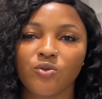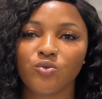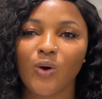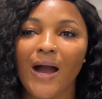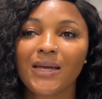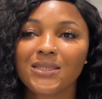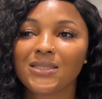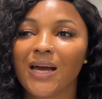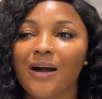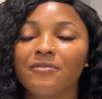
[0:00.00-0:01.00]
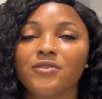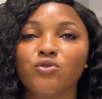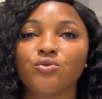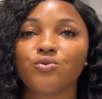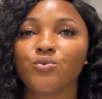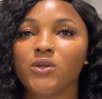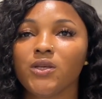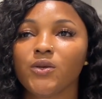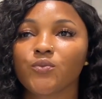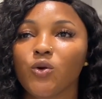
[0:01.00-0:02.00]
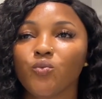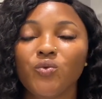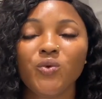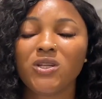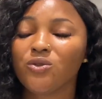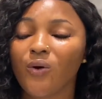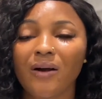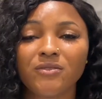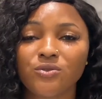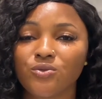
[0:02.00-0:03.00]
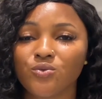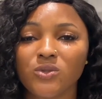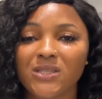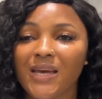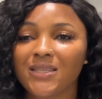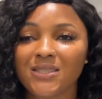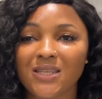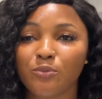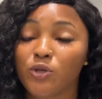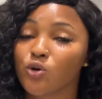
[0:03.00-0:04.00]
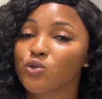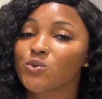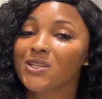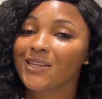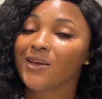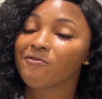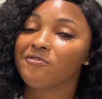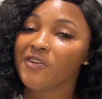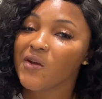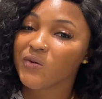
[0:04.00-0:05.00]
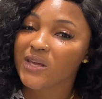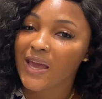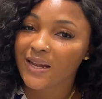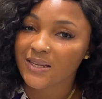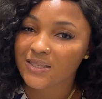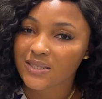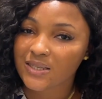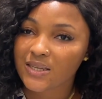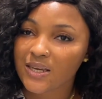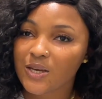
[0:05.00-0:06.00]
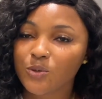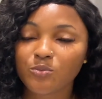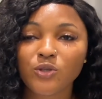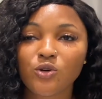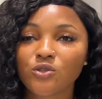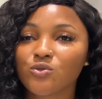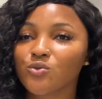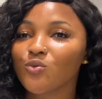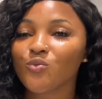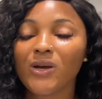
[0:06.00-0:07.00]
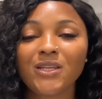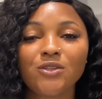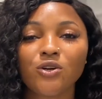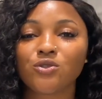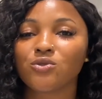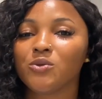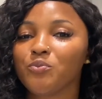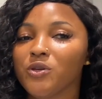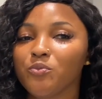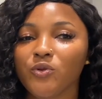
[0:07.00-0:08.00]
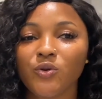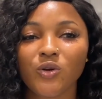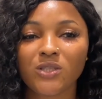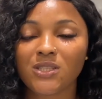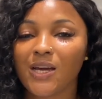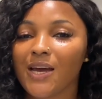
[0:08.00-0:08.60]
for you. I didn't have issues with. We really don't have issues with anything because we started very early. Because when it got to the peak period,